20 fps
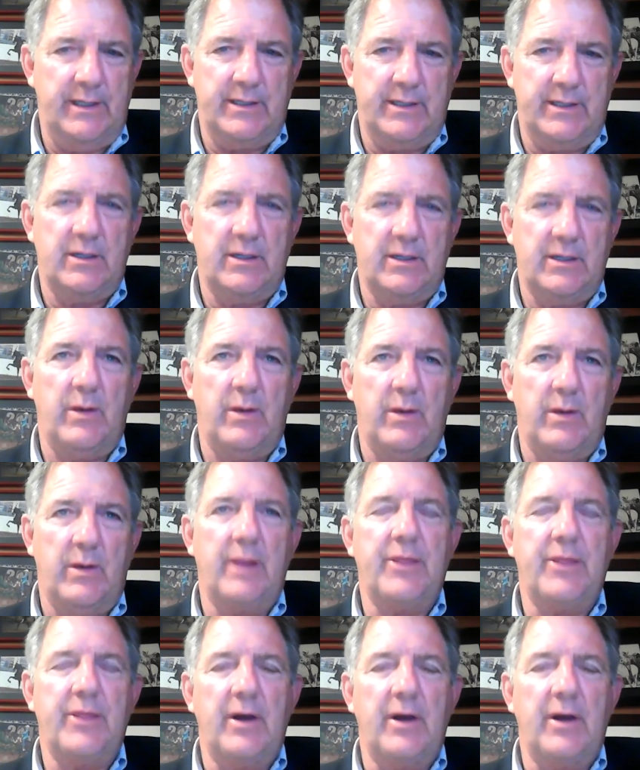This is not what I
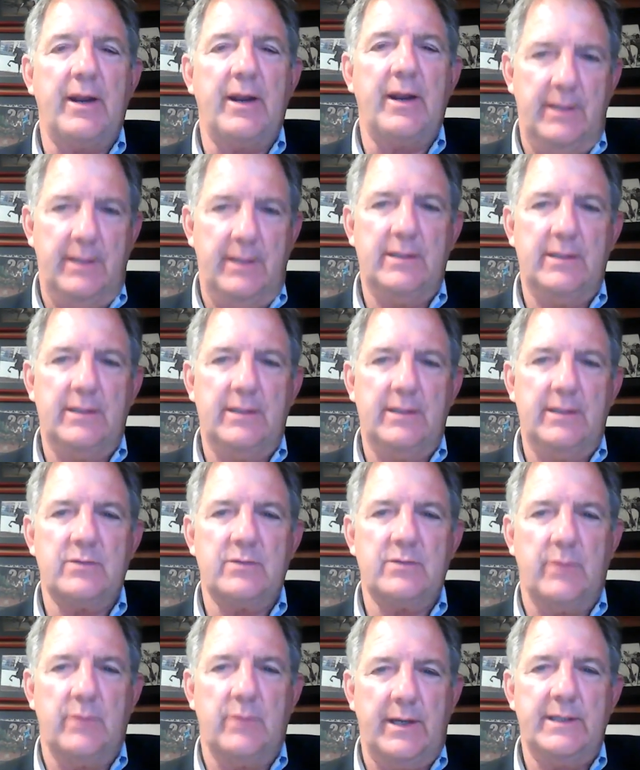thought I did. This
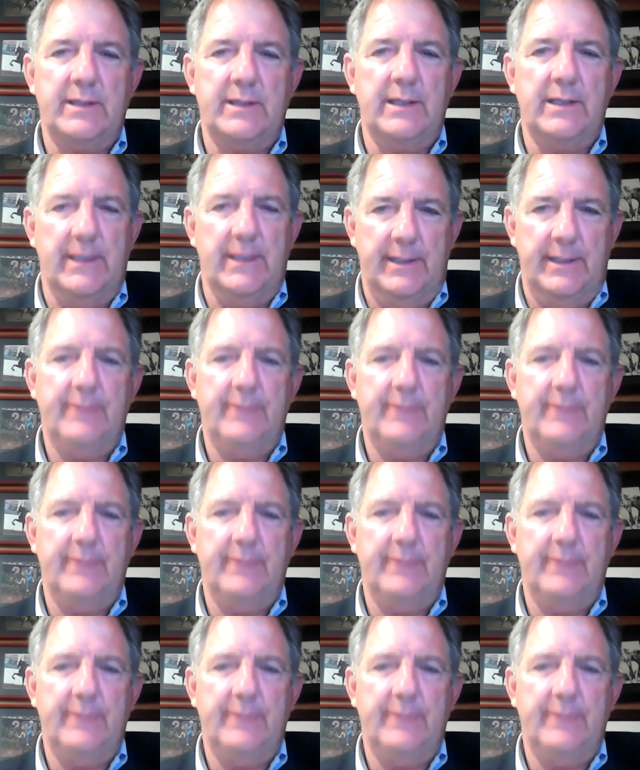is what I did.